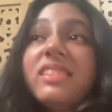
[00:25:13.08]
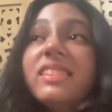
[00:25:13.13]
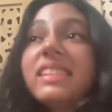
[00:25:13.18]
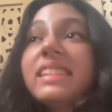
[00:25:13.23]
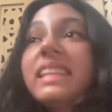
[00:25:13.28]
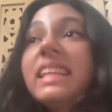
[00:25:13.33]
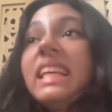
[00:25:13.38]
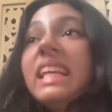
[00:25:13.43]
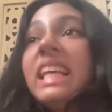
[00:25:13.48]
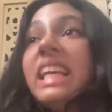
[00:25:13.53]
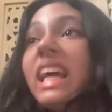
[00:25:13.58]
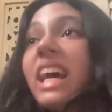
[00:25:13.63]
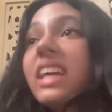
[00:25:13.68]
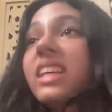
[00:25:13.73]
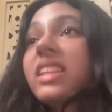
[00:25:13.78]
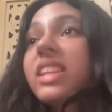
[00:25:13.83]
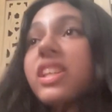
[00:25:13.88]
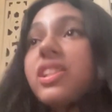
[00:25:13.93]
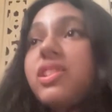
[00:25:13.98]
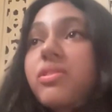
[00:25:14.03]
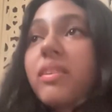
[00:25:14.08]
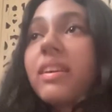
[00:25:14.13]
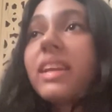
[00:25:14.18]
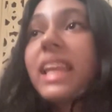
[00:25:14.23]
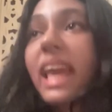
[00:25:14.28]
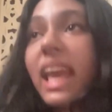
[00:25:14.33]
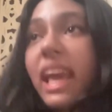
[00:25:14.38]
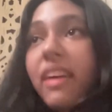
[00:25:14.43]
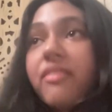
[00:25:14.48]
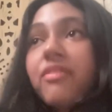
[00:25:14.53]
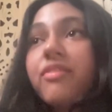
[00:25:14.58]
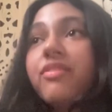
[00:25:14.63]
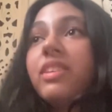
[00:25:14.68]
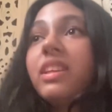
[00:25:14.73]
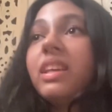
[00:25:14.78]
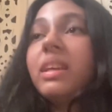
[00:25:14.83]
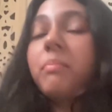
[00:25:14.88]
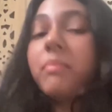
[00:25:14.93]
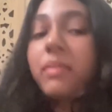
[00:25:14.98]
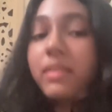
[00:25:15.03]
is key, I think so, in
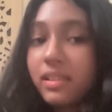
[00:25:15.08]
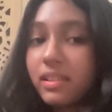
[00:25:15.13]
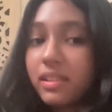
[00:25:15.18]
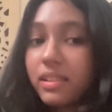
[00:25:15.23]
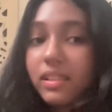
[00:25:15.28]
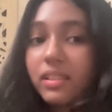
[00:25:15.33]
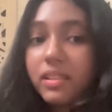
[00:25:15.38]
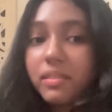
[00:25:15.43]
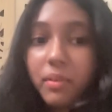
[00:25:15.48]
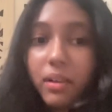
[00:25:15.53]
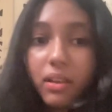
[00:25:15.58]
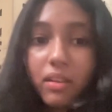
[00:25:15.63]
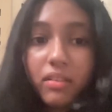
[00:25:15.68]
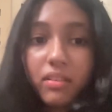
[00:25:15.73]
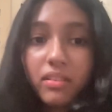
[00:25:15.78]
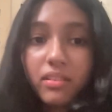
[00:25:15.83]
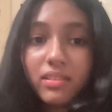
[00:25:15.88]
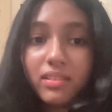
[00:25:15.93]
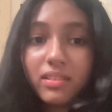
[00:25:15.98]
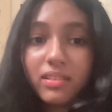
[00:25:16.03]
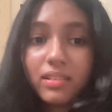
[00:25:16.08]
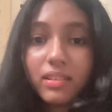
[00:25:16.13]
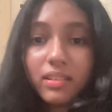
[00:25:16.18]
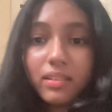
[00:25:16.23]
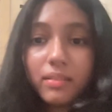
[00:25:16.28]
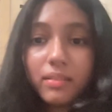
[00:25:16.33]
every business, because